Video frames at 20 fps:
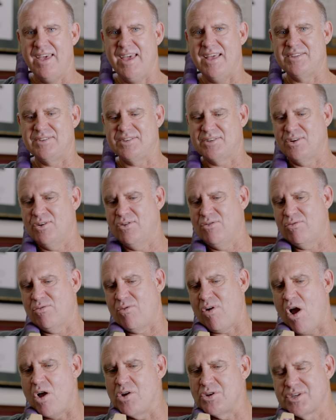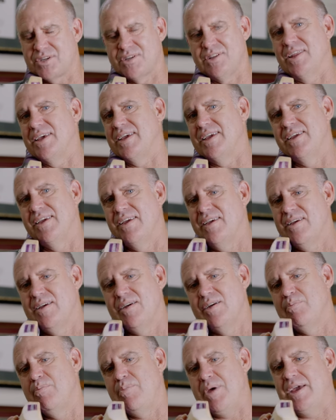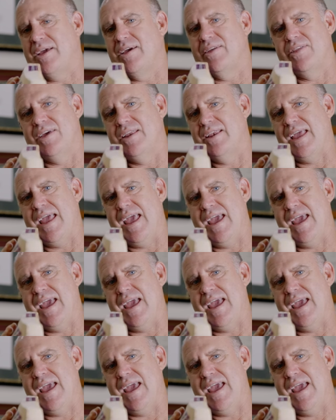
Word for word: It's grossly bigger than